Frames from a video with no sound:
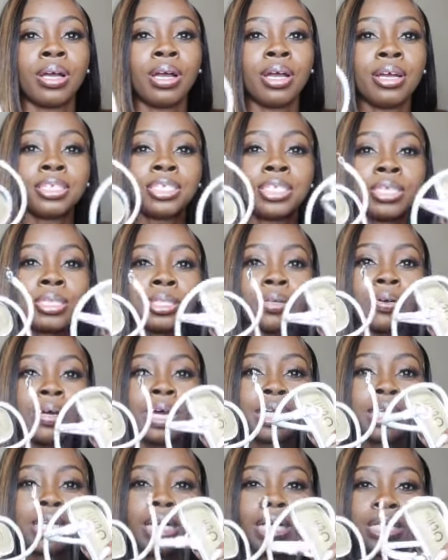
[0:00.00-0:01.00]
Alright, y'all, so
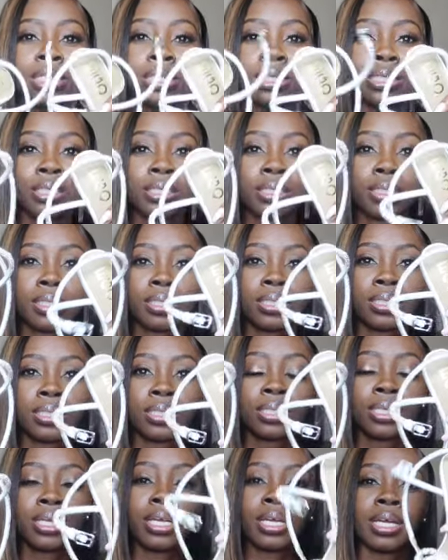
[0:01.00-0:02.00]
I got
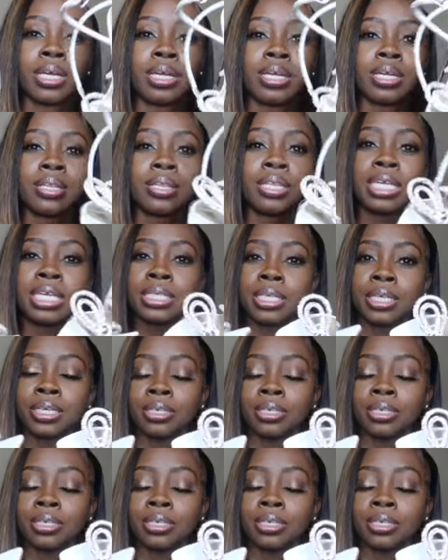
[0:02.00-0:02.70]
these